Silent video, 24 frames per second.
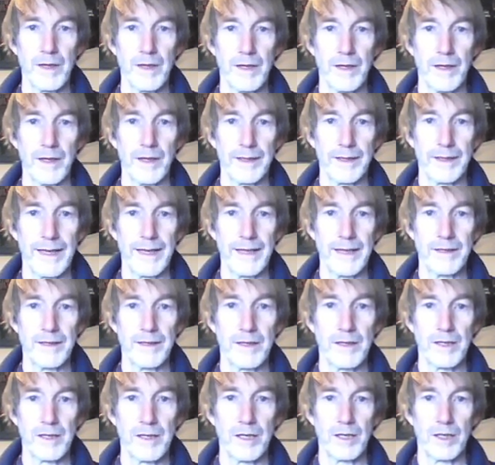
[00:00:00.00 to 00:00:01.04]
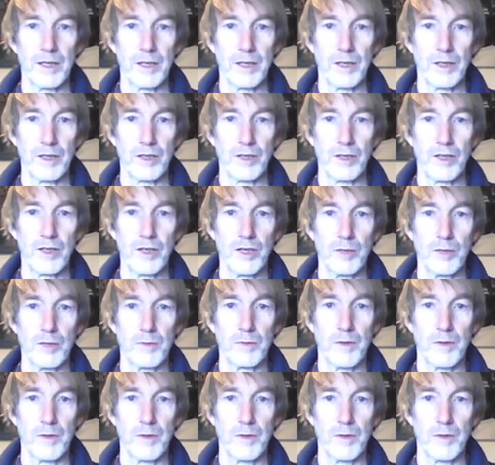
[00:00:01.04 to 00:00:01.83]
again cubed.